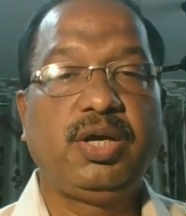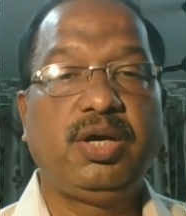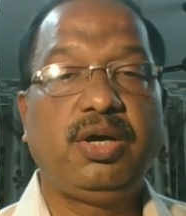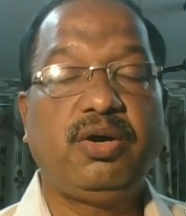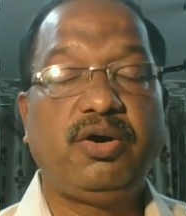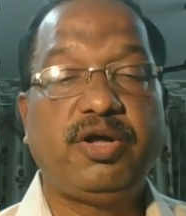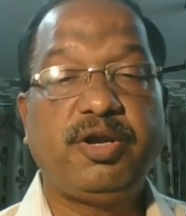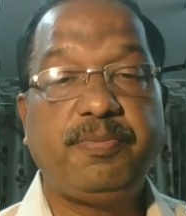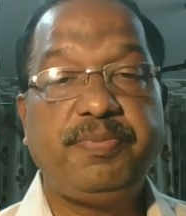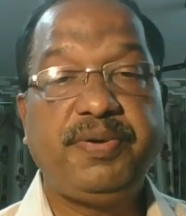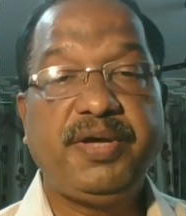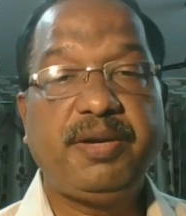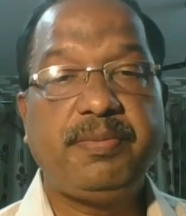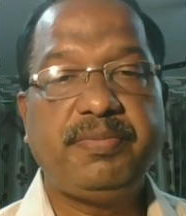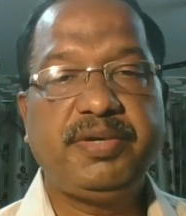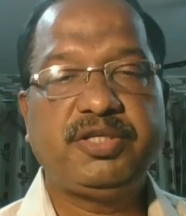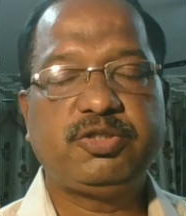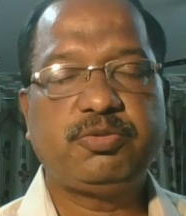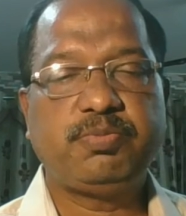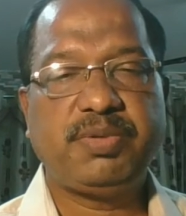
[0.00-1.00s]
unfair
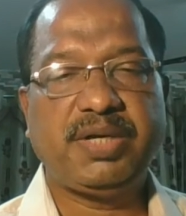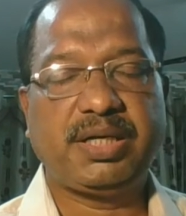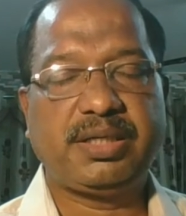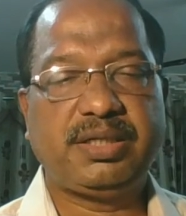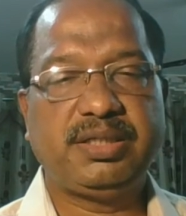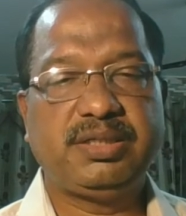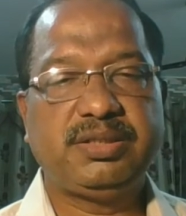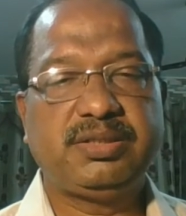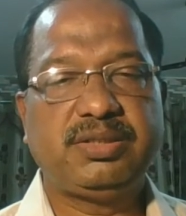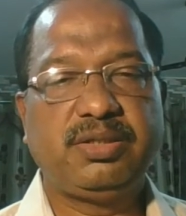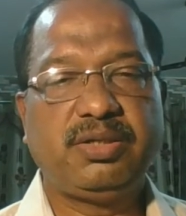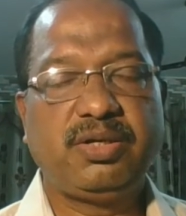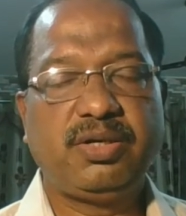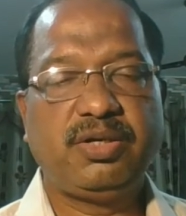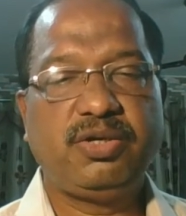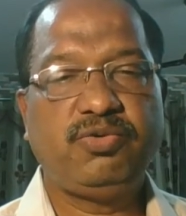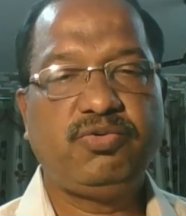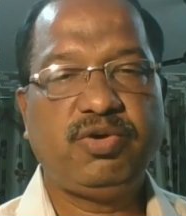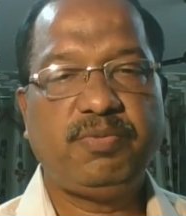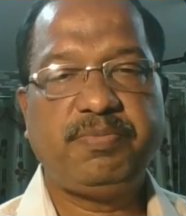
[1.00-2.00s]
means practice or
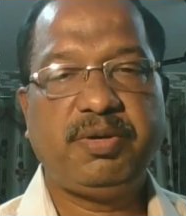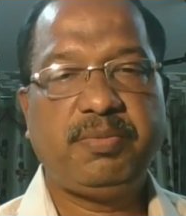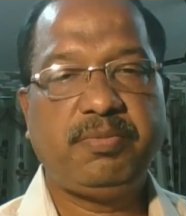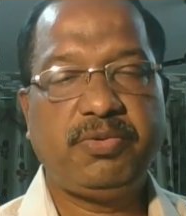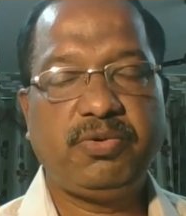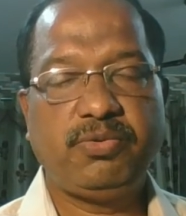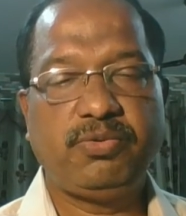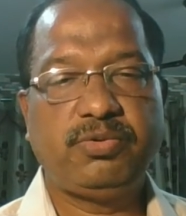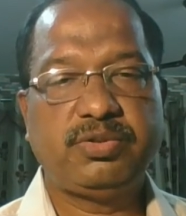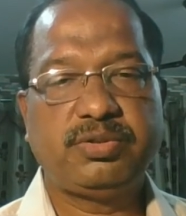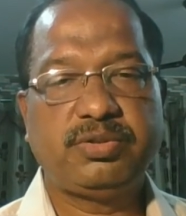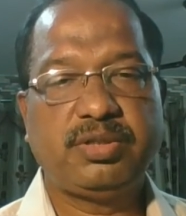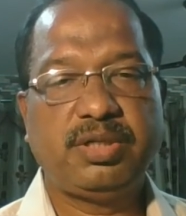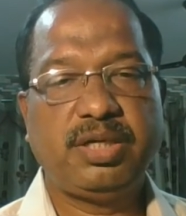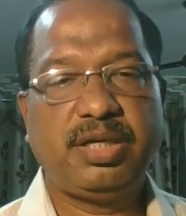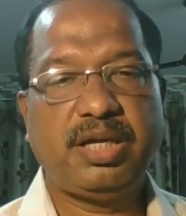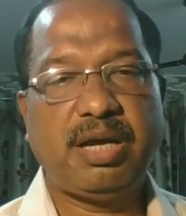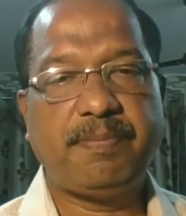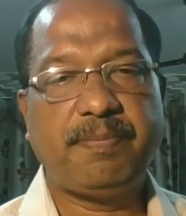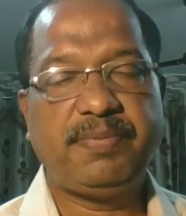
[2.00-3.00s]
UFM rules
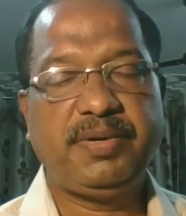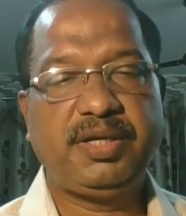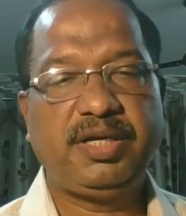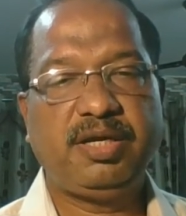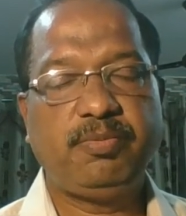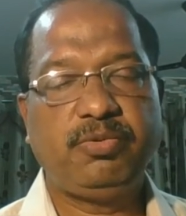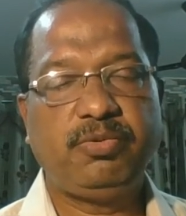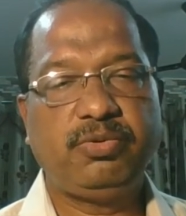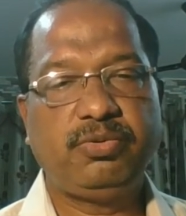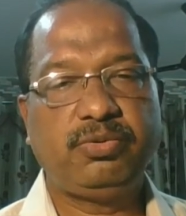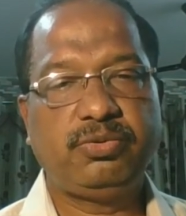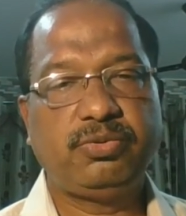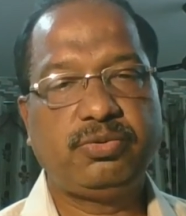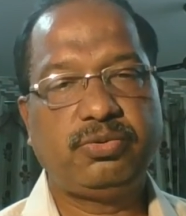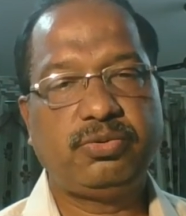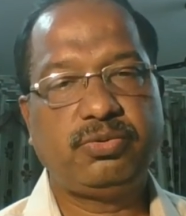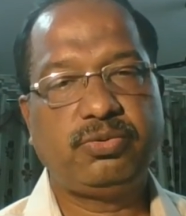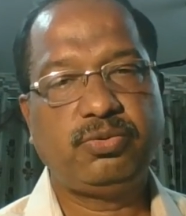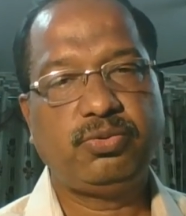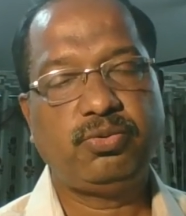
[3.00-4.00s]
are applicable
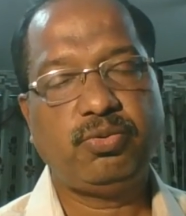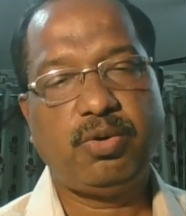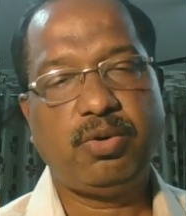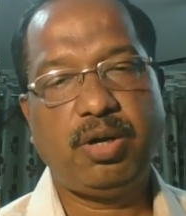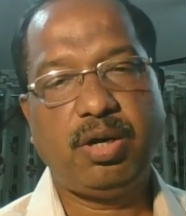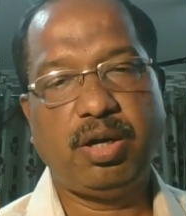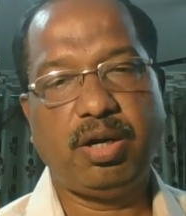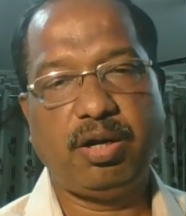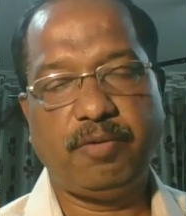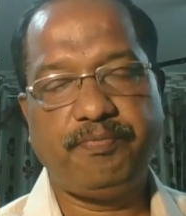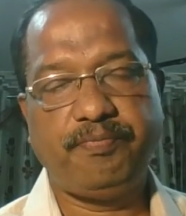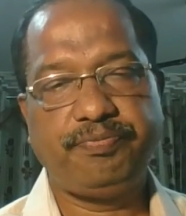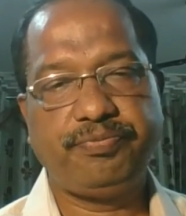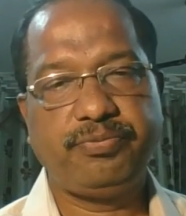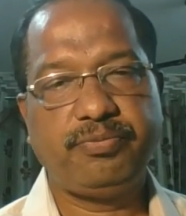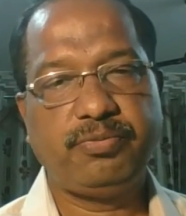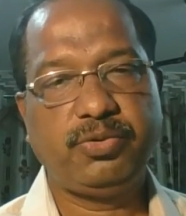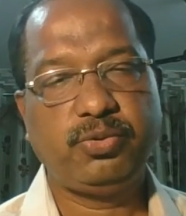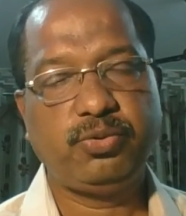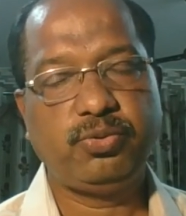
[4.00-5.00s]
to all,
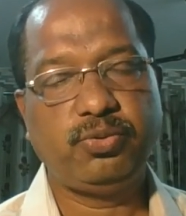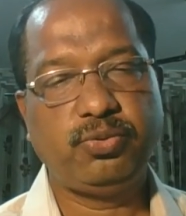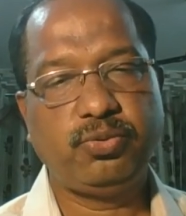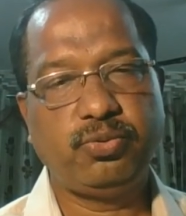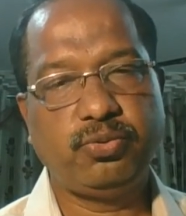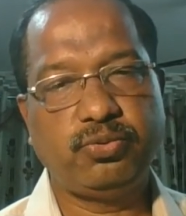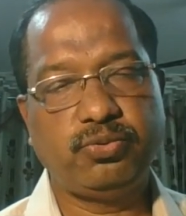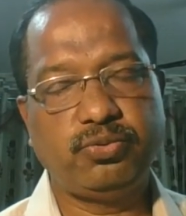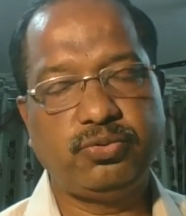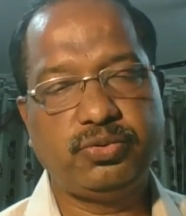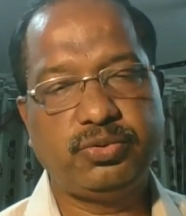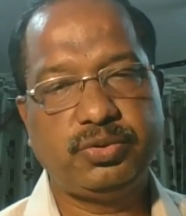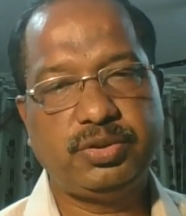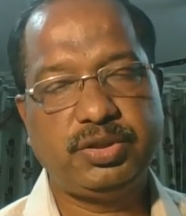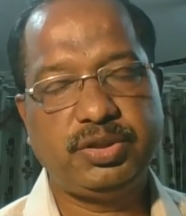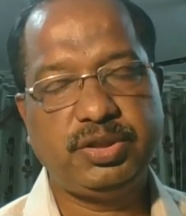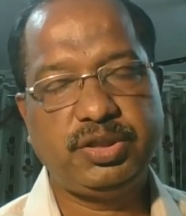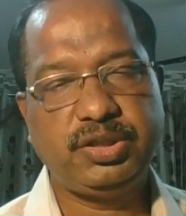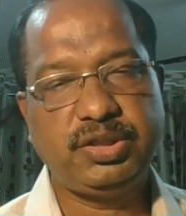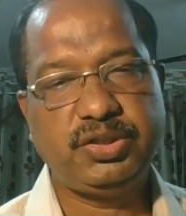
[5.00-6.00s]
to
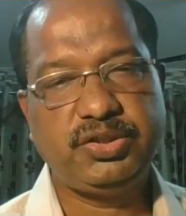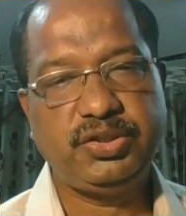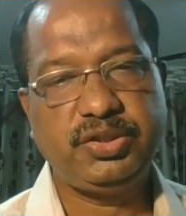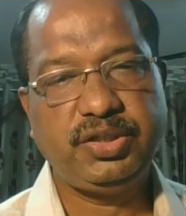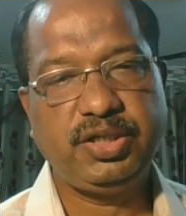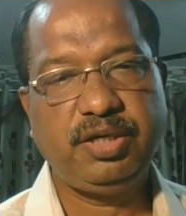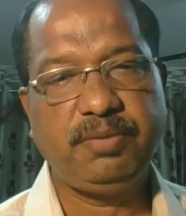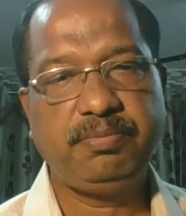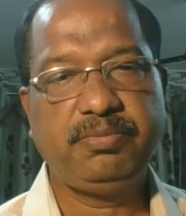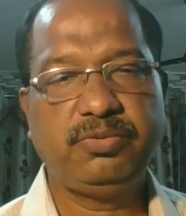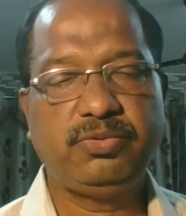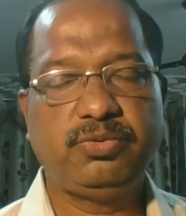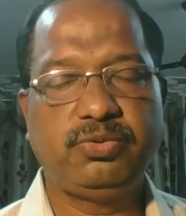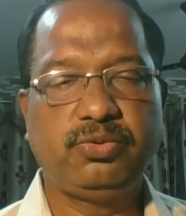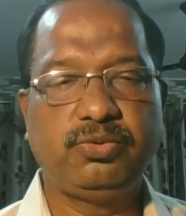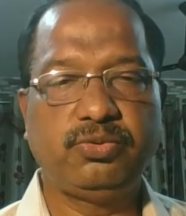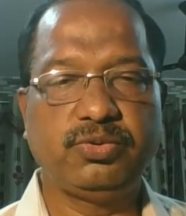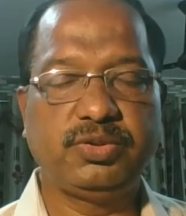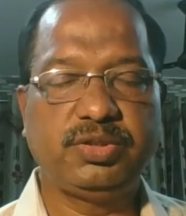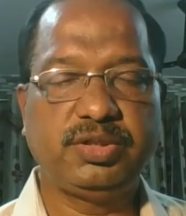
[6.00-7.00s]
CGM,
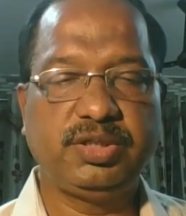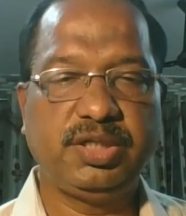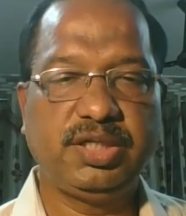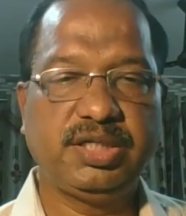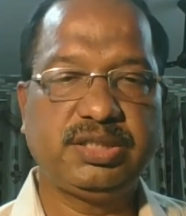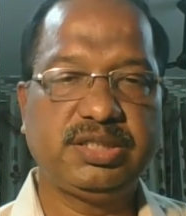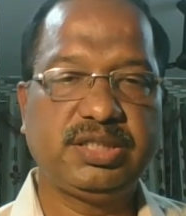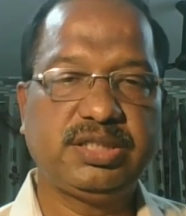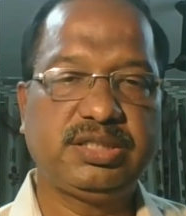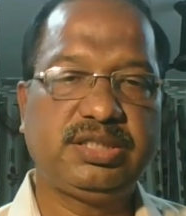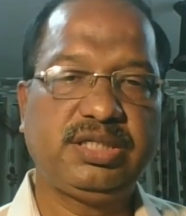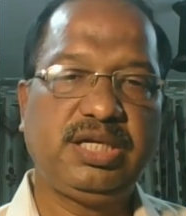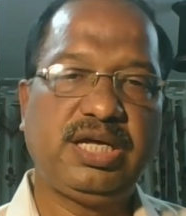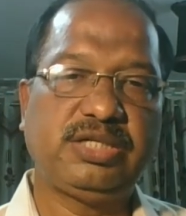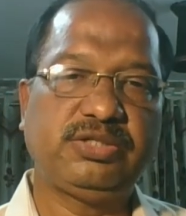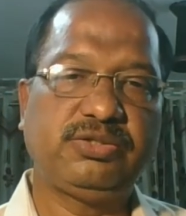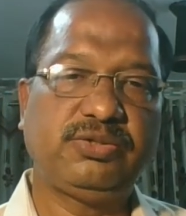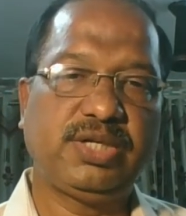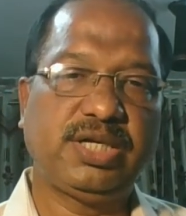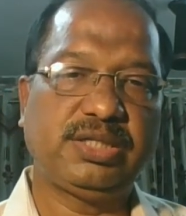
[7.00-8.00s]
to CHSL
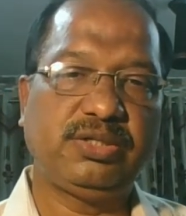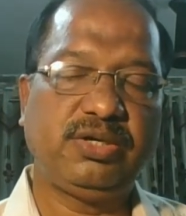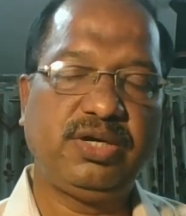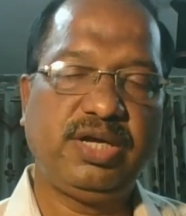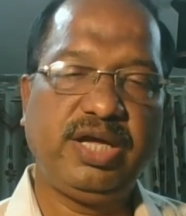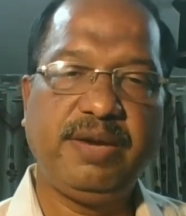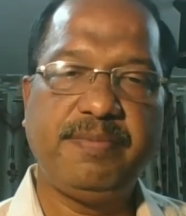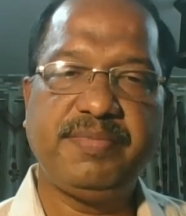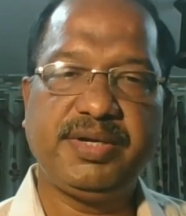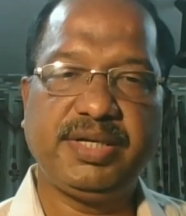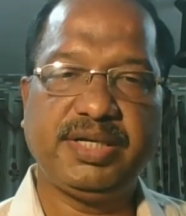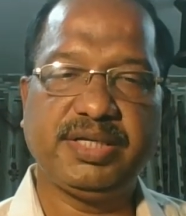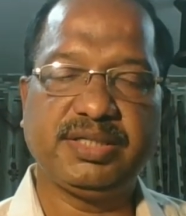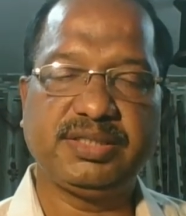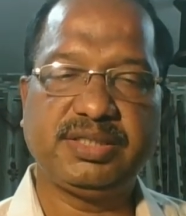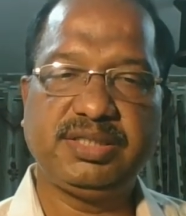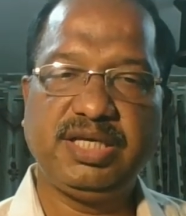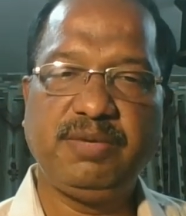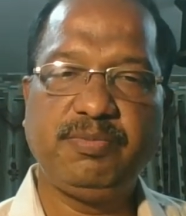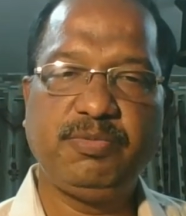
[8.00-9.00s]
as well as the MTS.
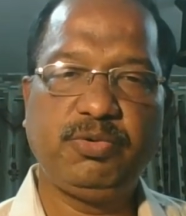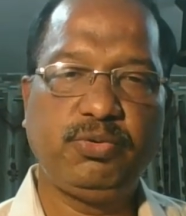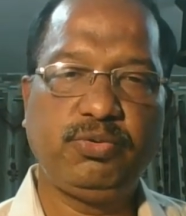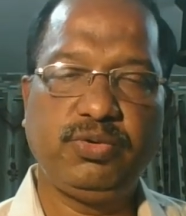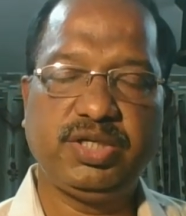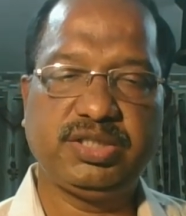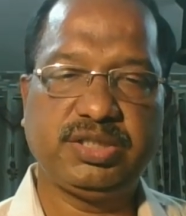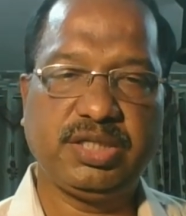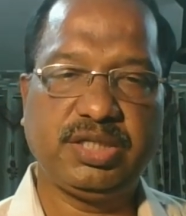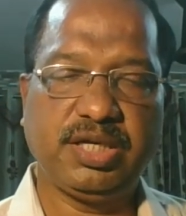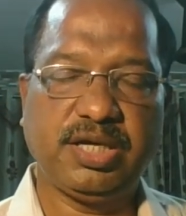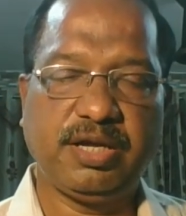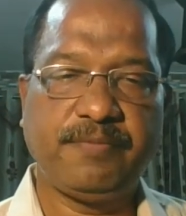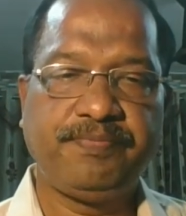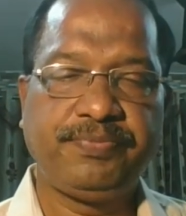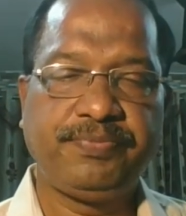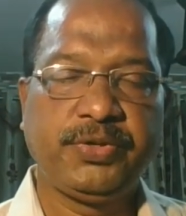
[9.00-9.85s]
Same rule is there.